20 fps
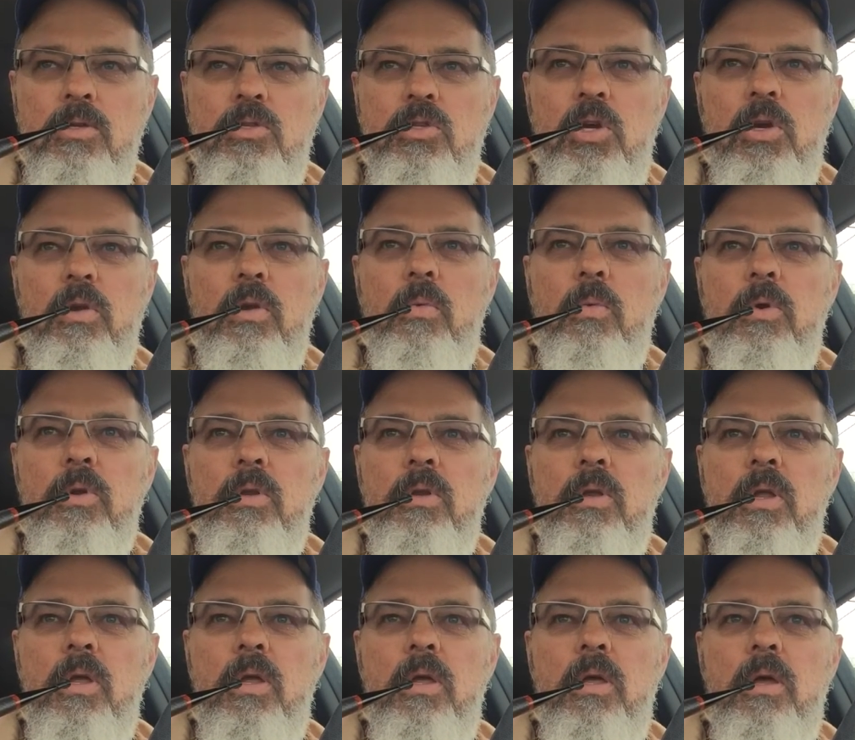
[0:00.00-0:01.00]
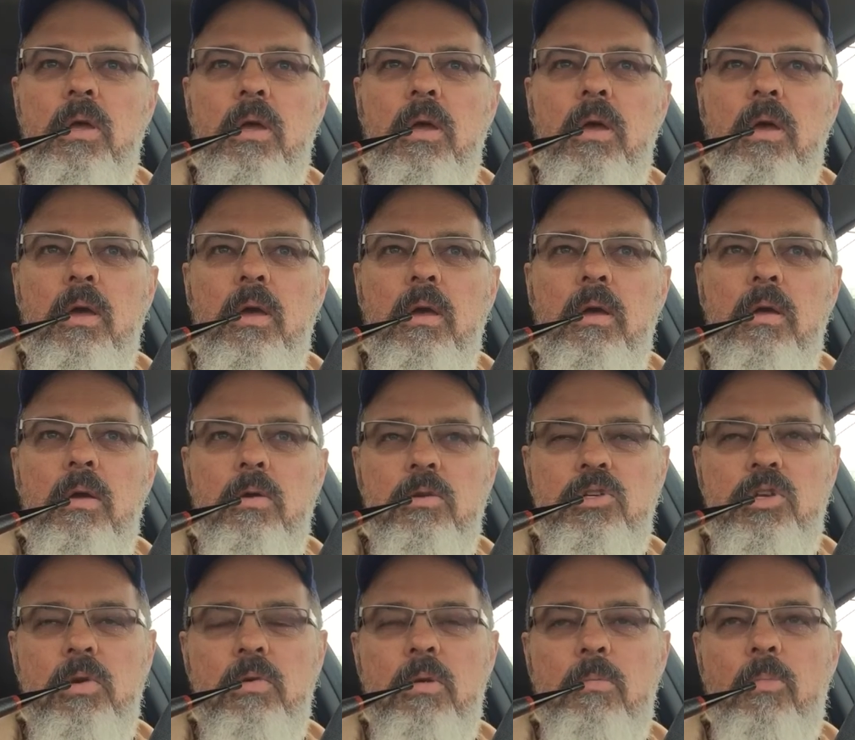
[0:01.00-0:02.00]
cherry wood or
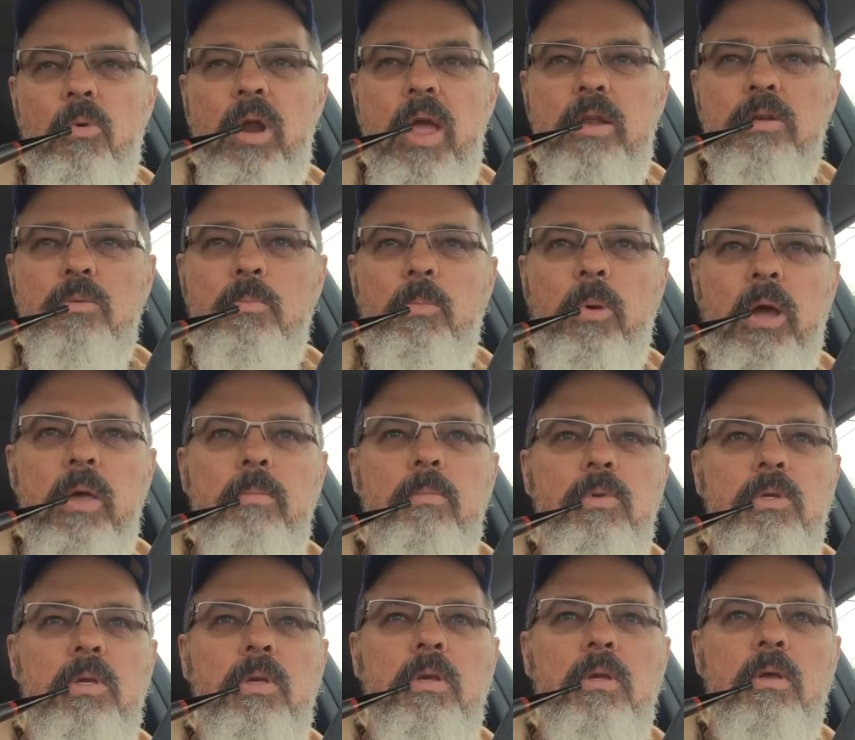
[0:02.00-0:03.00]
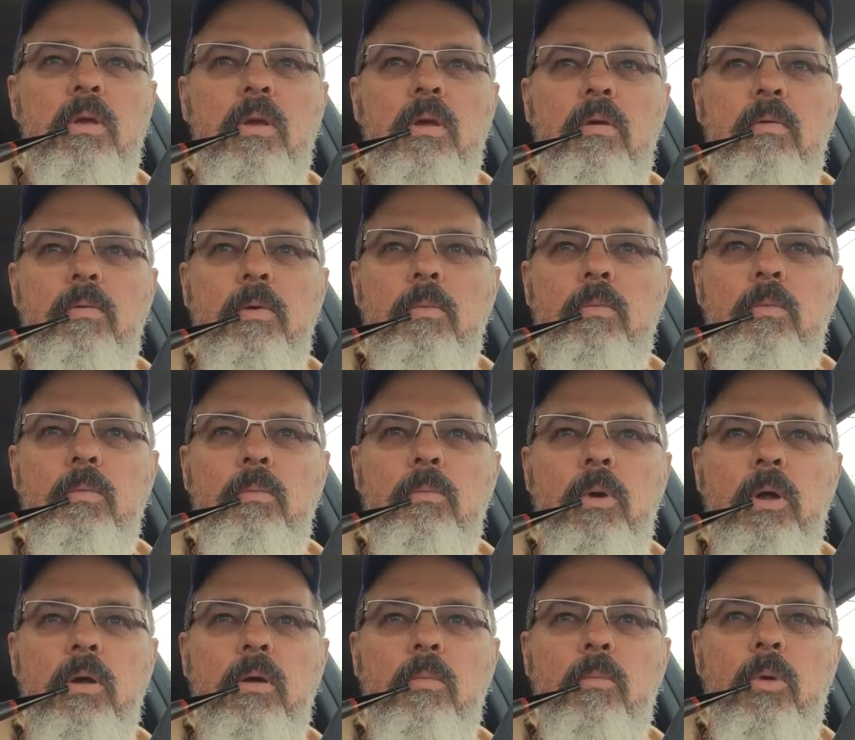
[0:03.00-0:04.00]
cherry branch pipes
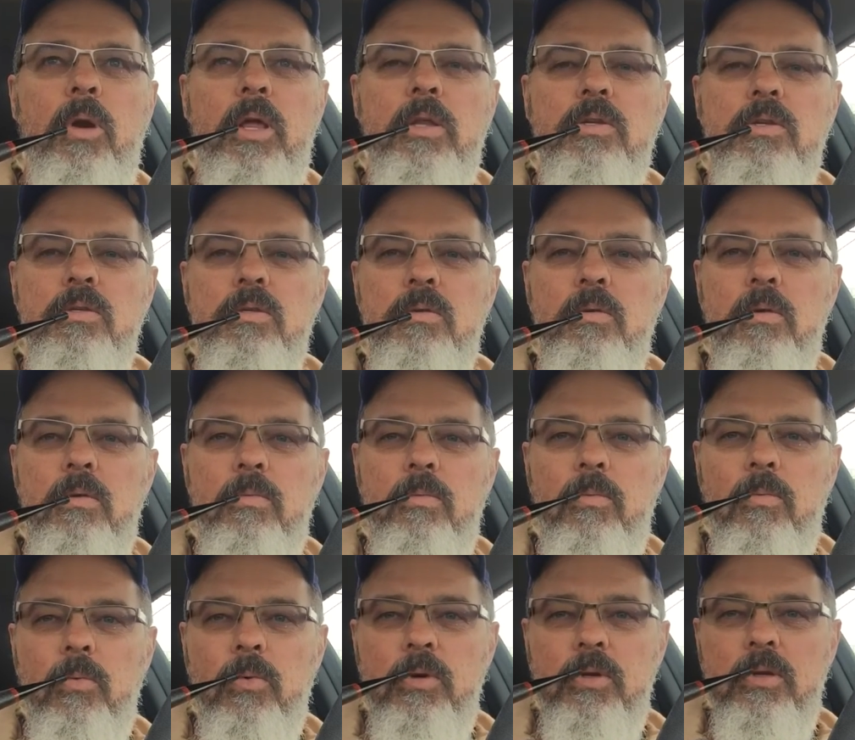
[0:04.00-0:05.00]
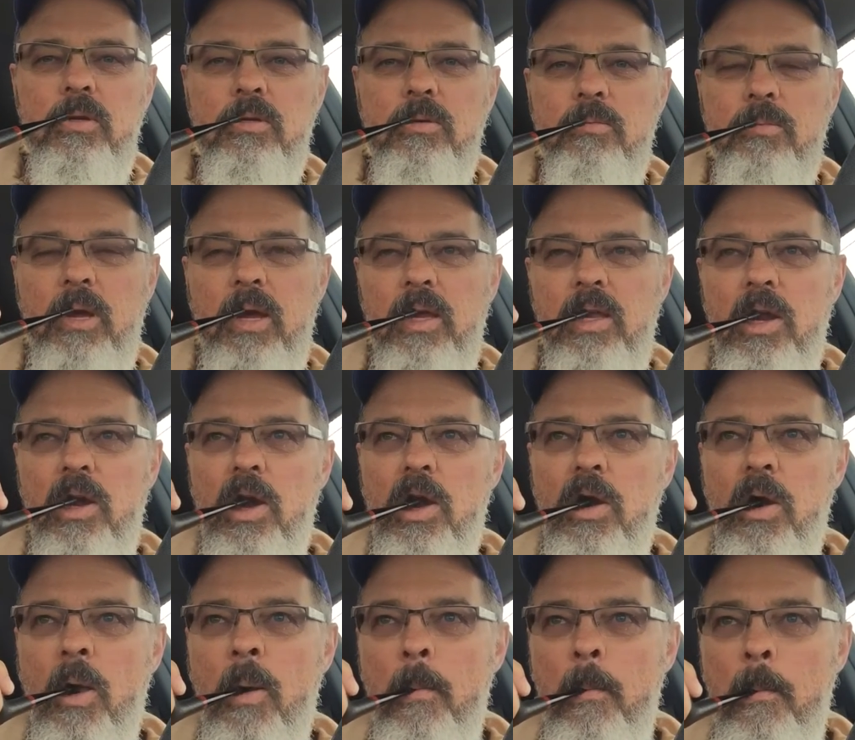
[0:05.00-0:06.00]
from branches of wood in his
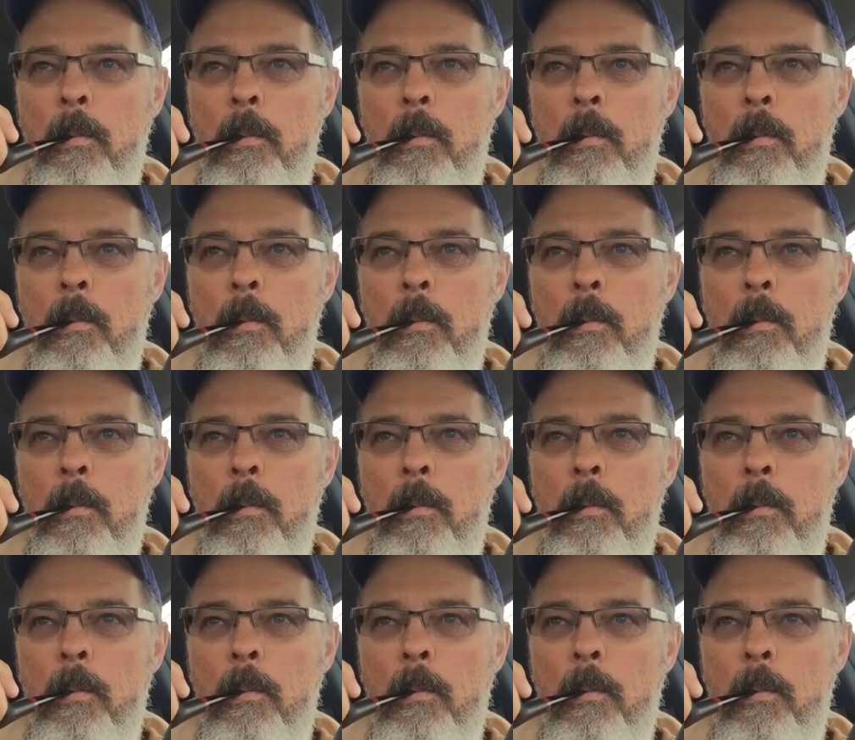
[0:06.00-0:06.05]
backyard.